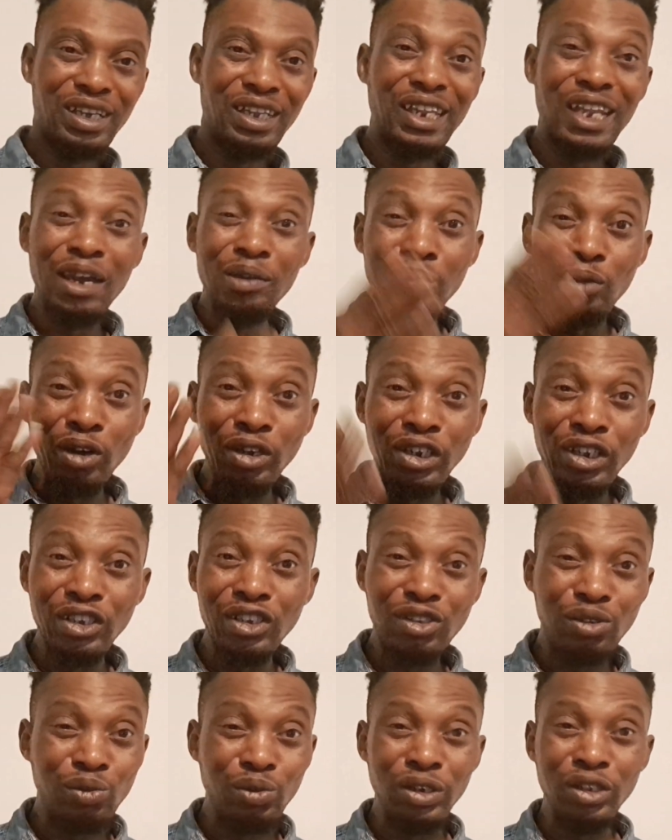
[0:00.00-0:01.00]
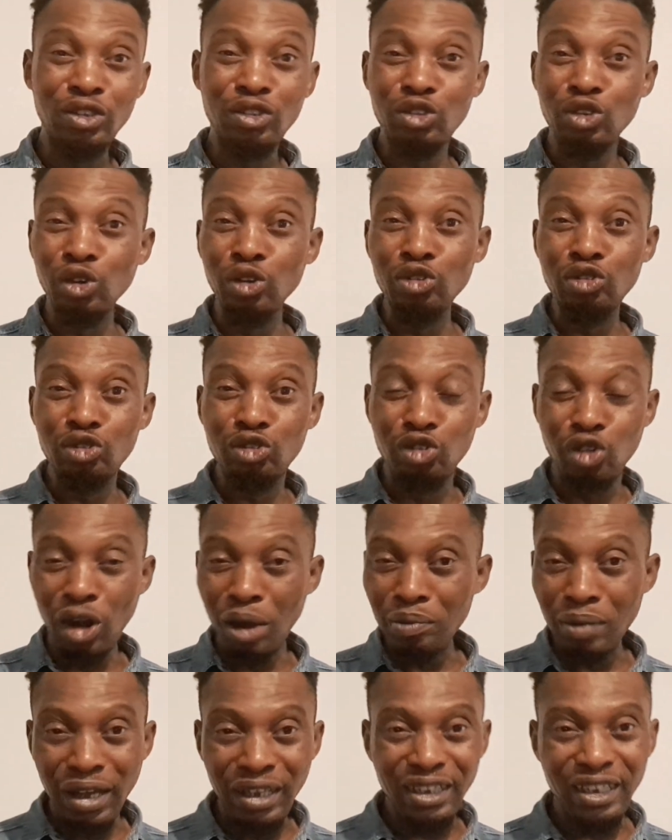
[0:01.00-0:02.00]
Lemon is with so
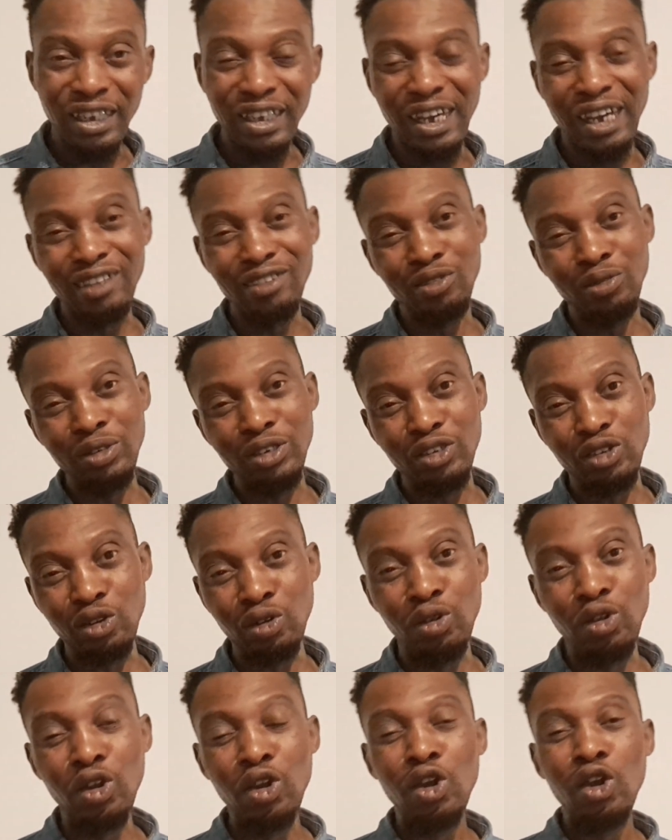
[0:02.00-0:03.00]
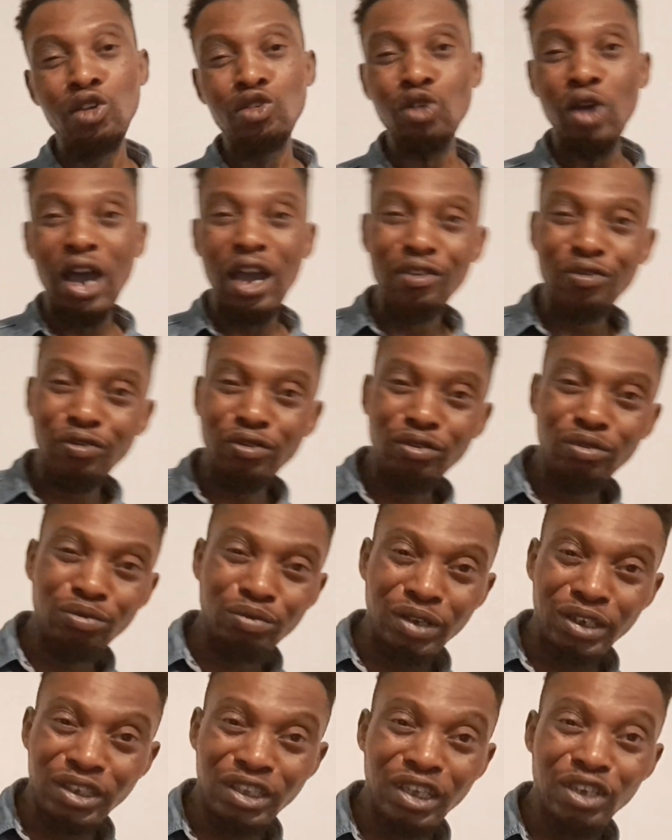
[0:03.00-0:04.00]
dramatic and with so. So I've
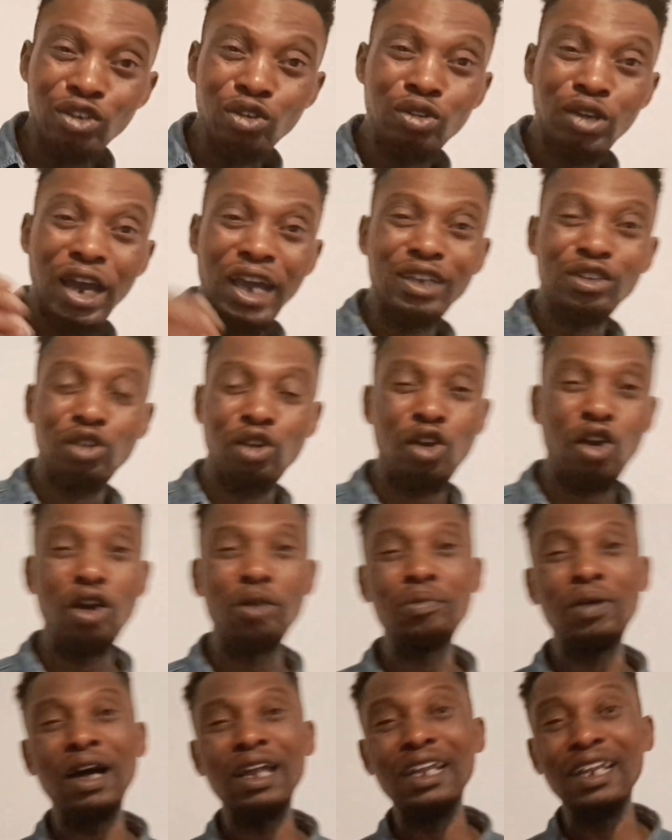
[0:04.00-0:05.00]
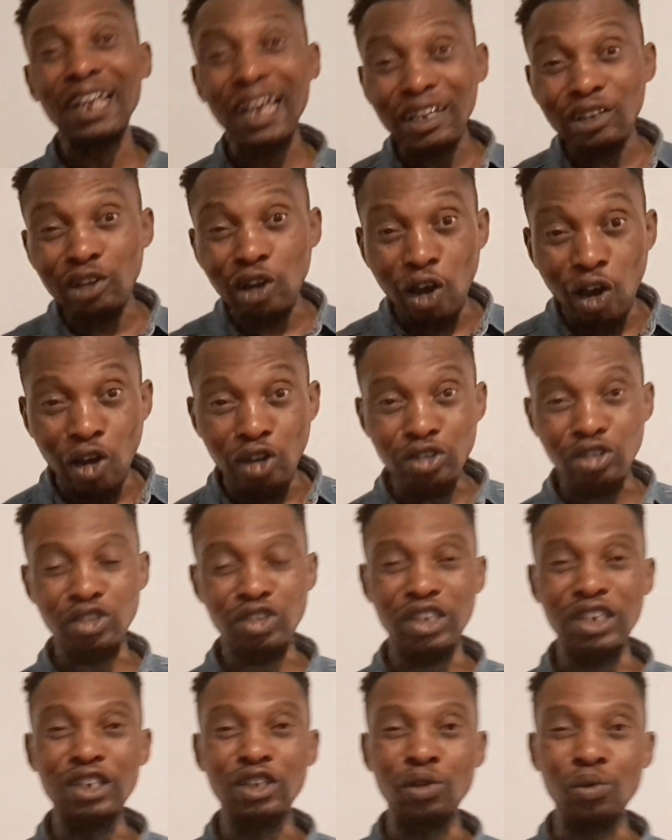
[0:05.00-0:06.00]
been seeing you guys to come and let us
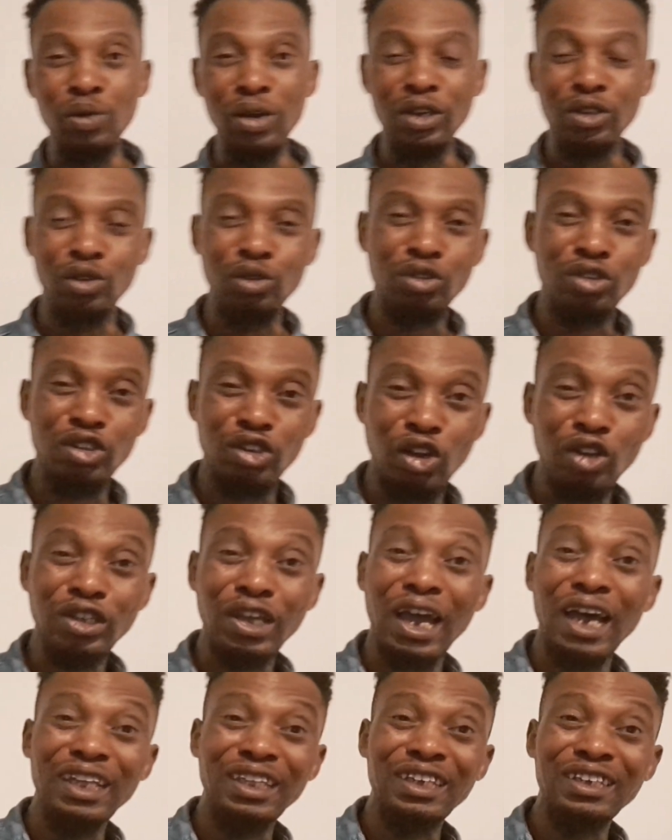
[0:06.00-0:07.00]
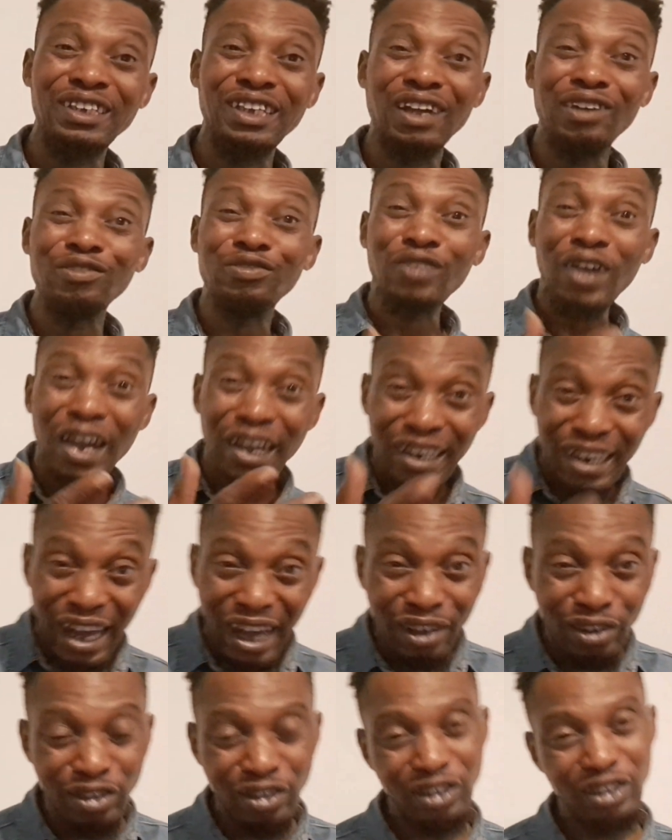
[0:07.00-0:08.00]
see the way to sort out this and find
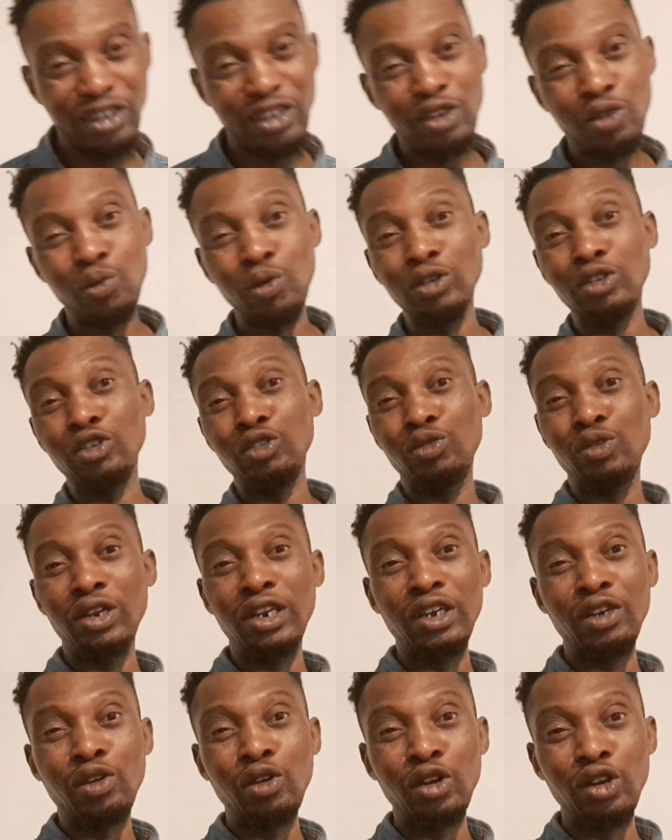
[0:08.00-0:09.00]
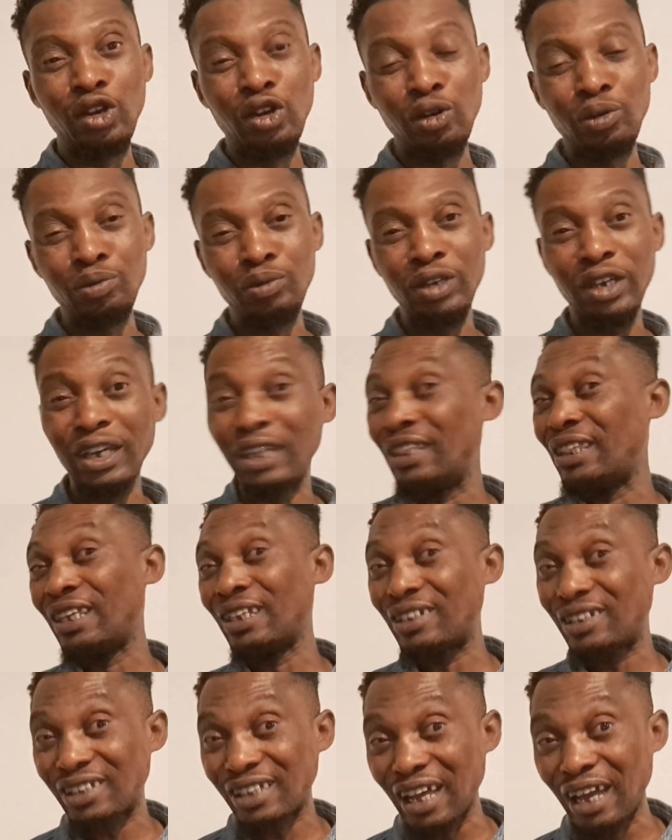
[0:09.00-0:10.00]
out what is really going on in
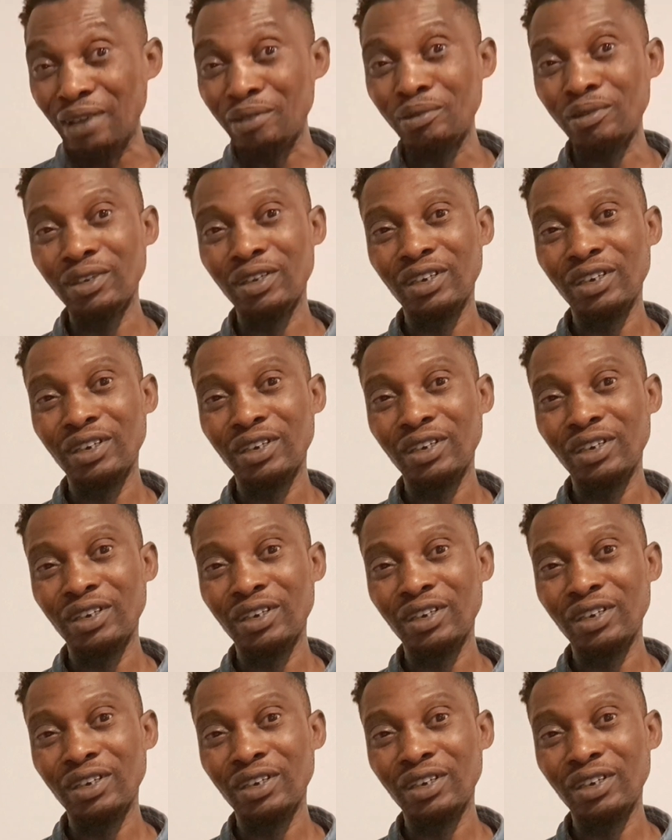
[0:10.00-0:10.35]
this time.